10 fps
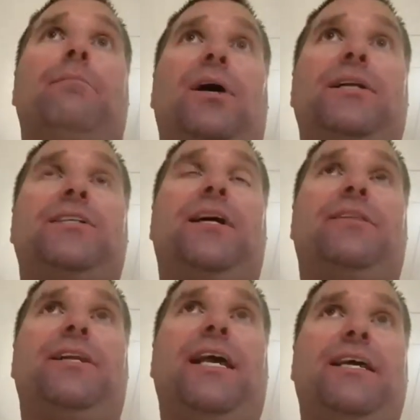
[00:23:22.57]
But
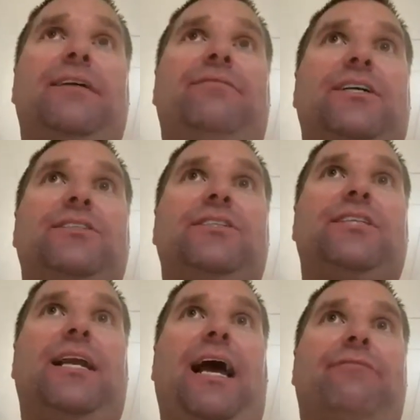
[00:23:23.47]
the negative is
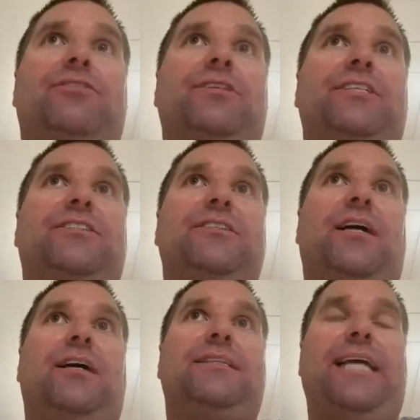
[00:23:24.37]
that after these
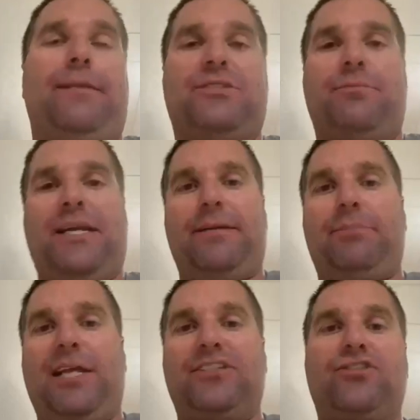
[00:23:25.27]
dams have been in
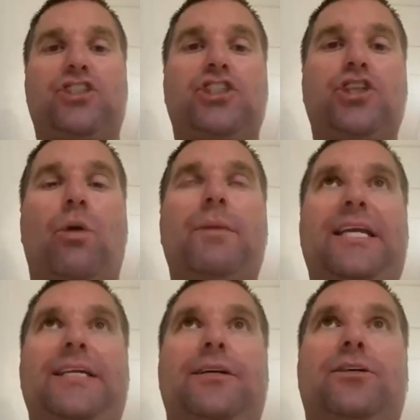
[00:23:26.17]
place for so many
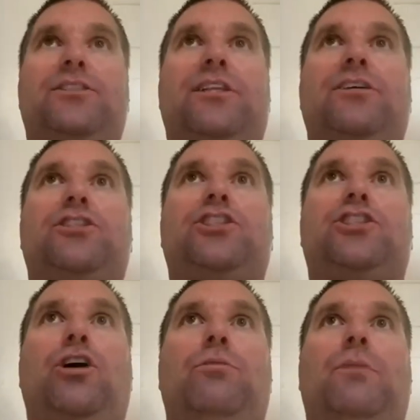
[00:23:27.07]
years, that there's
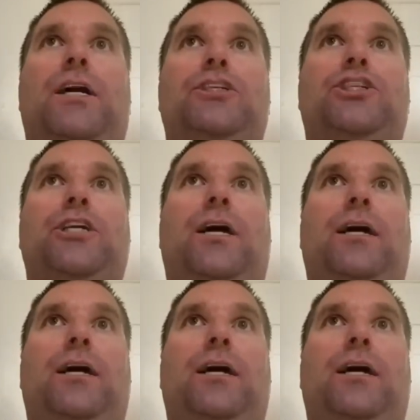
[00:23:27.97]
so much